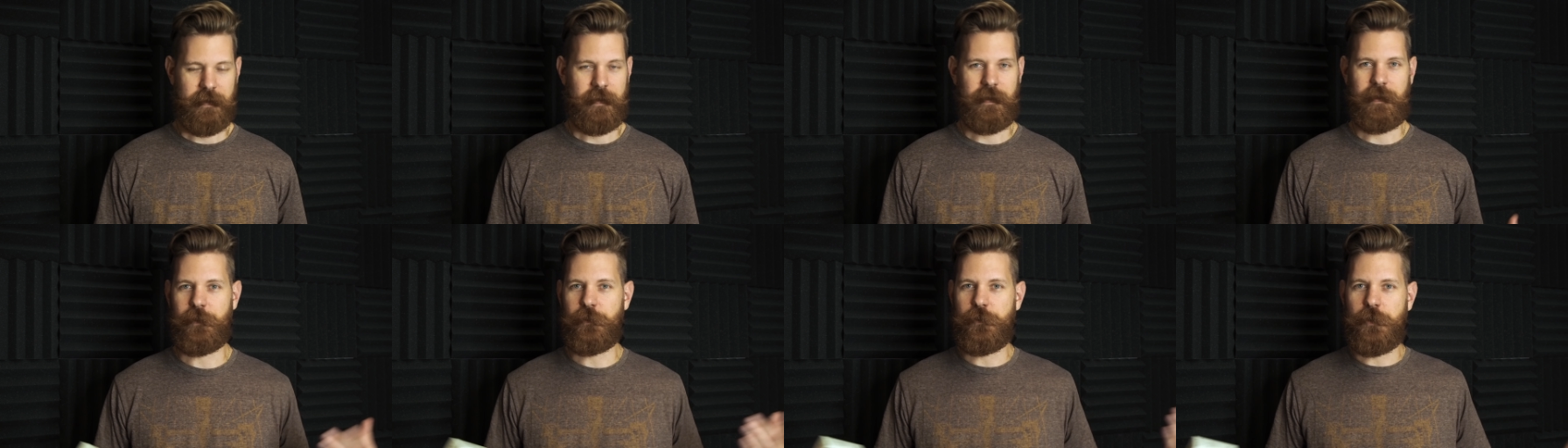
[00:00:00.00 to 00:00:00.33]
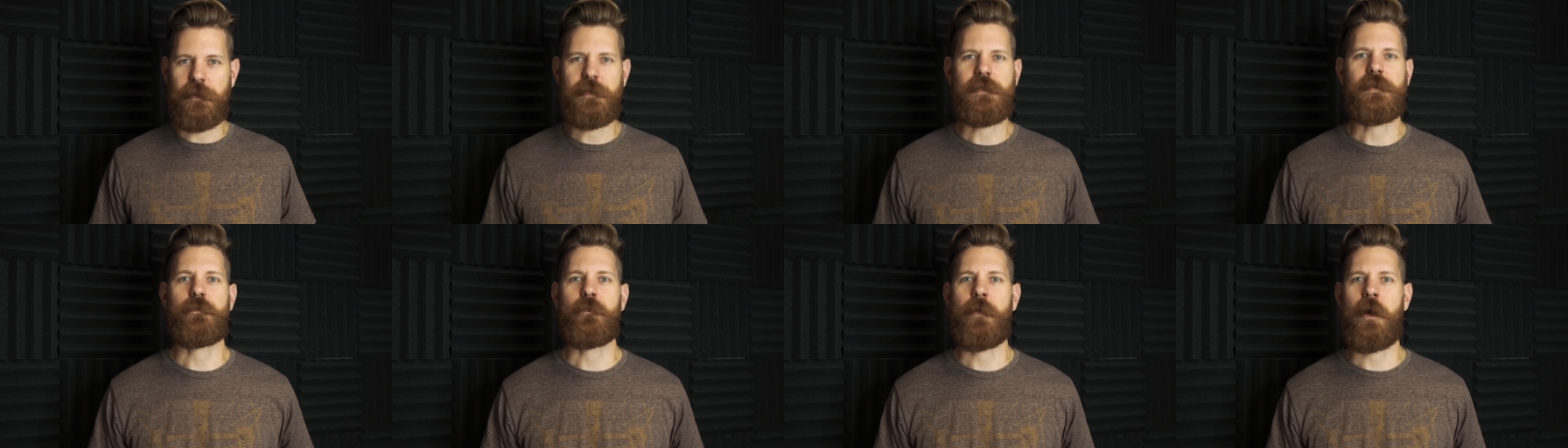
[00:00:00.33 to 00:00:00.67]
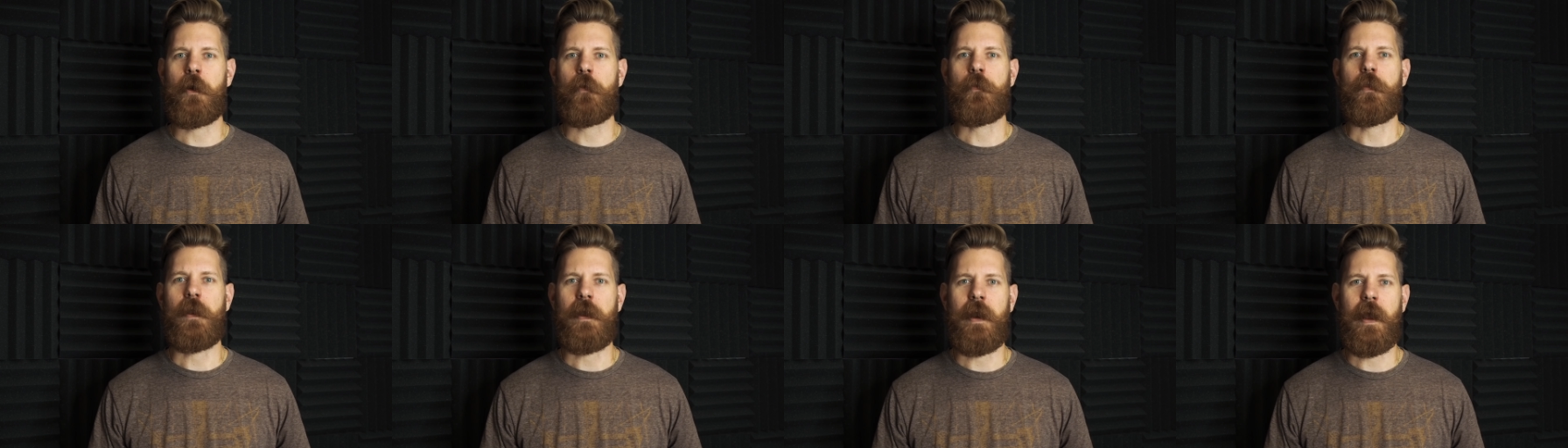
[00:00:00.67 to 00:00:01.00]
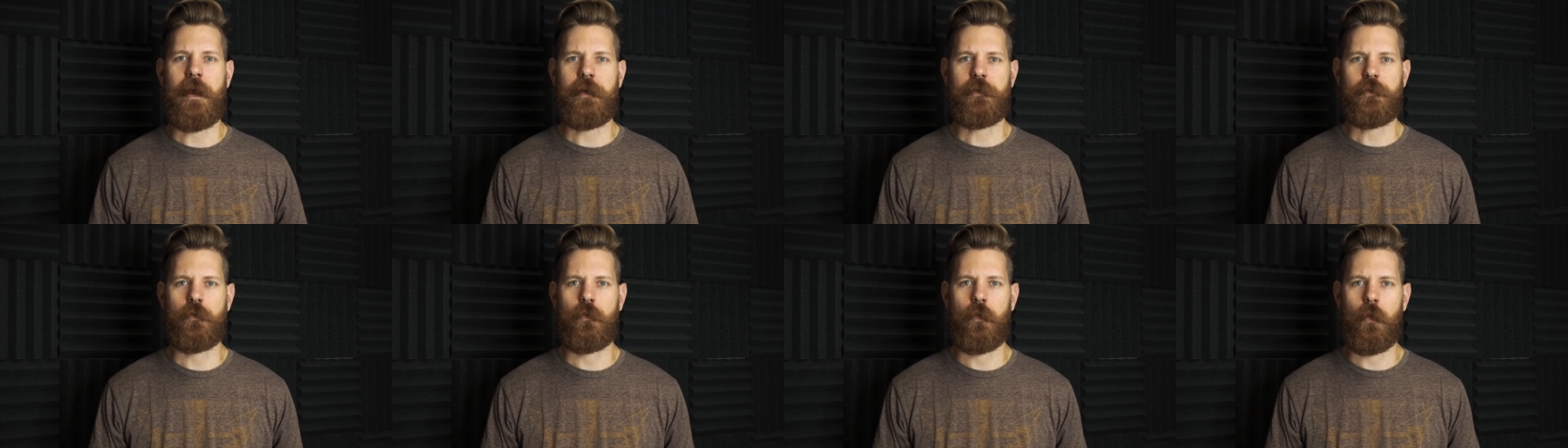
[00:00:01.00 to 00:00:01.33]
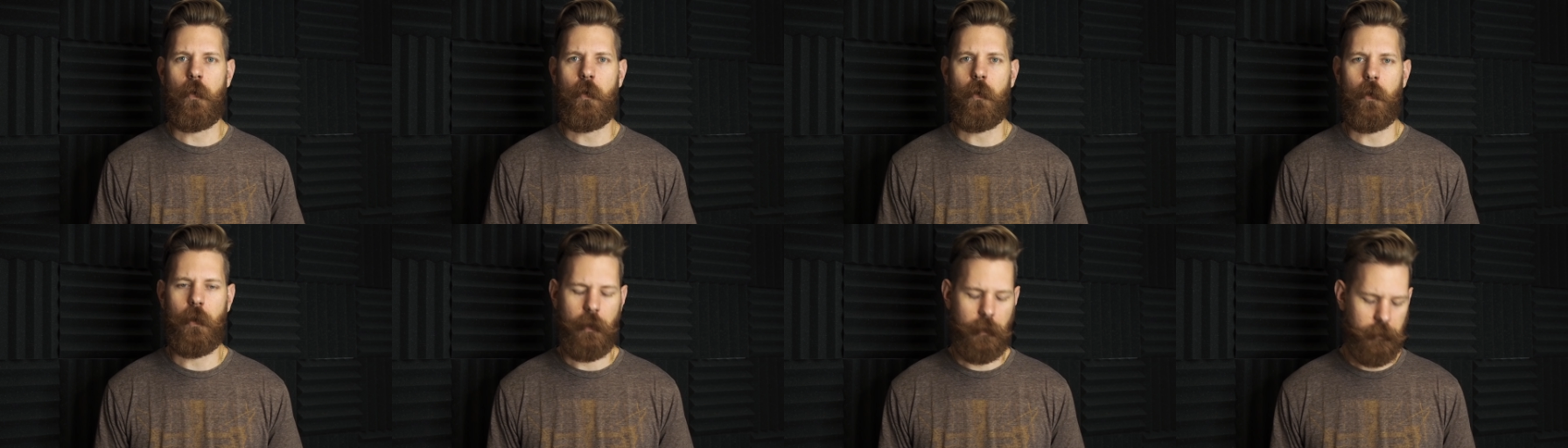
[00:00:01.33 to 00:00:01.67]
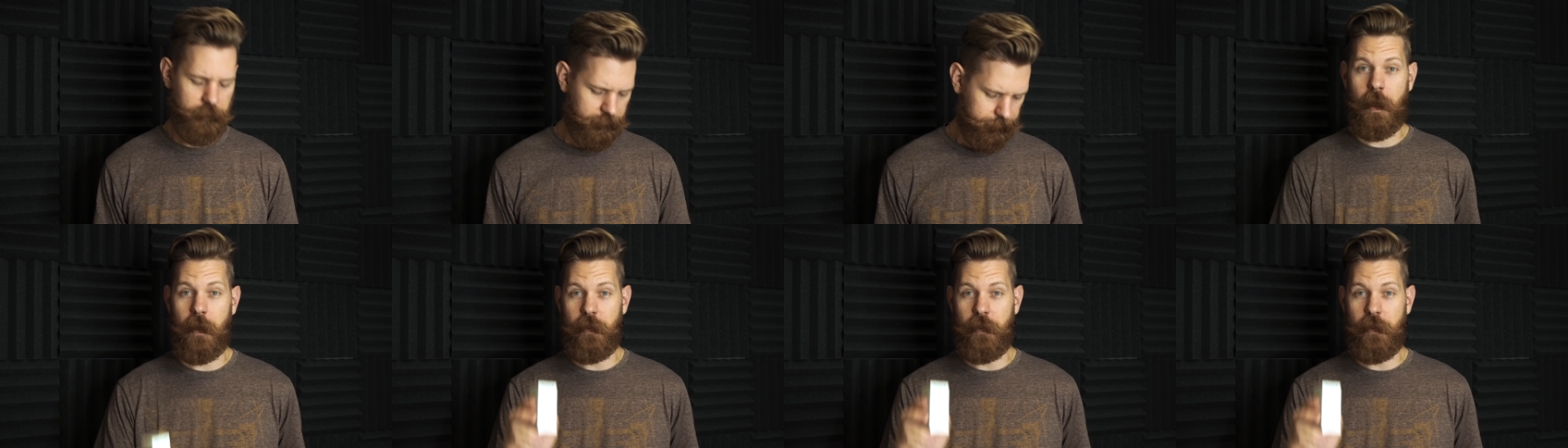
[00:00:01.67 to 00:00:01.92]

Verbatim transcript: you just smell the natural oils.